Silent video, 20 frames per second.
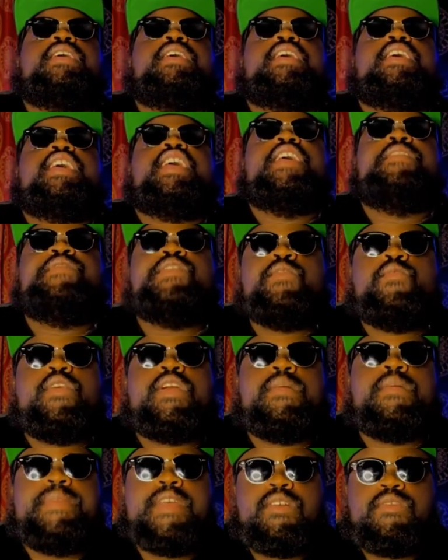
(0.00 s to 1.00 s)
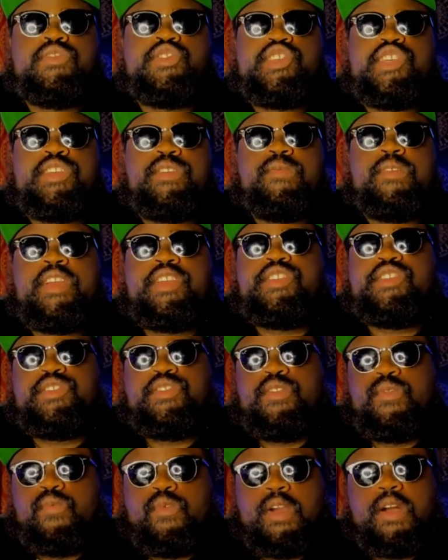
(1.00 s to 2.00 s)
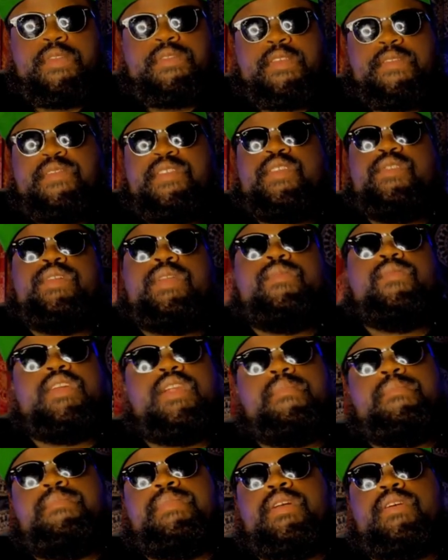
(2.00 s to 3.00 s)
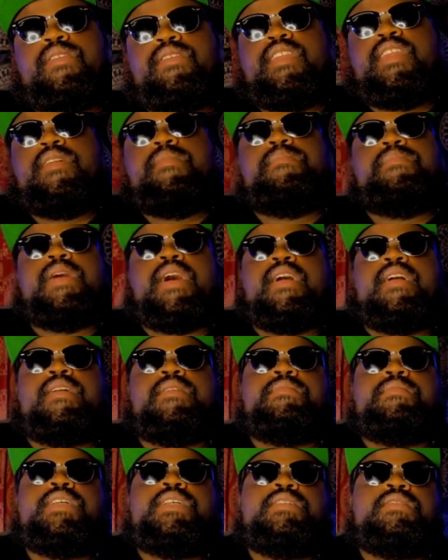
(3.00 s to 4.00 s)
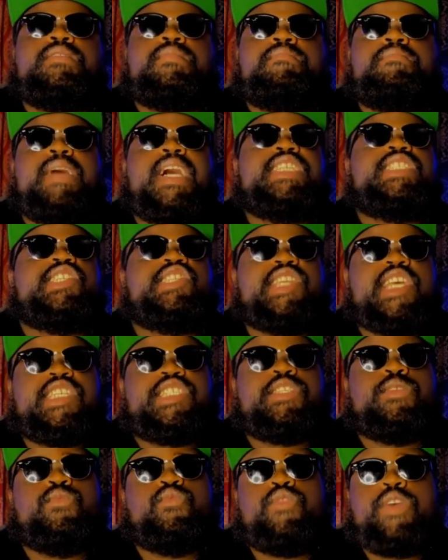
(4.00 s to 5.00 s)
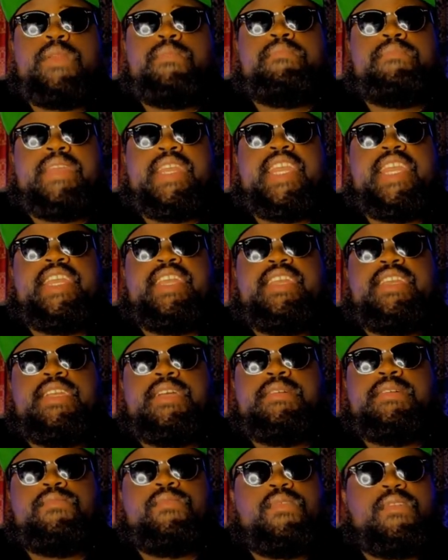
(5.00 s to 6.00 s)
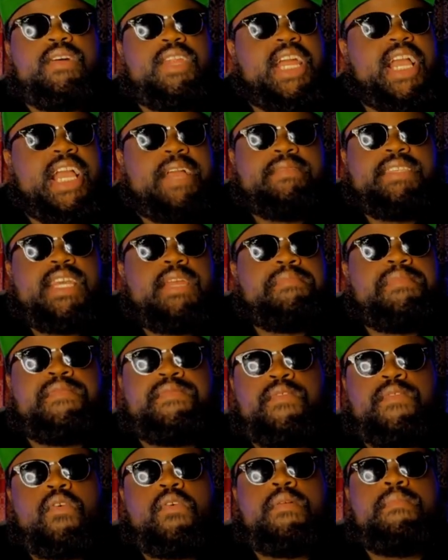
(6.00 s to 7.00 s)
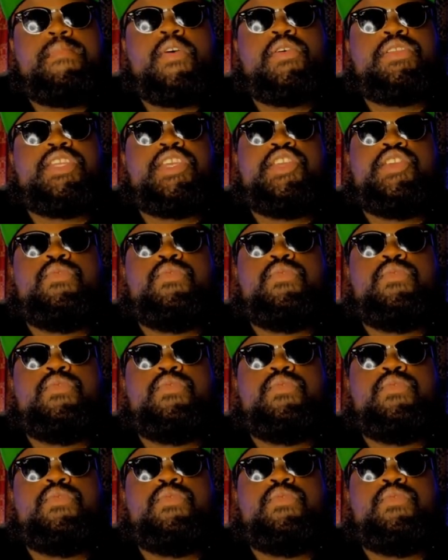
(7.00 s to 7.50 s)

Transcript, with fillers: if you want to build generational wealth, if you really want to build an empire, my suggestion would be like I've said before, both of you